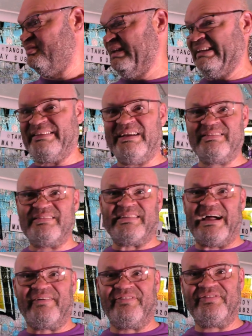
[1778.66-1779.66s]
it does
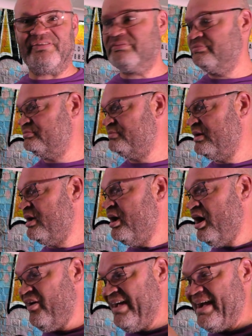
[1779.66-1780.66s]
stuff.
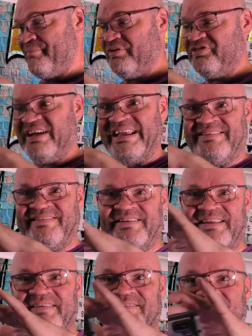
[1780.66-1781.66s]
I am changing
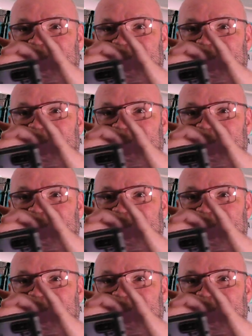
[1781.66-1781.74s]
this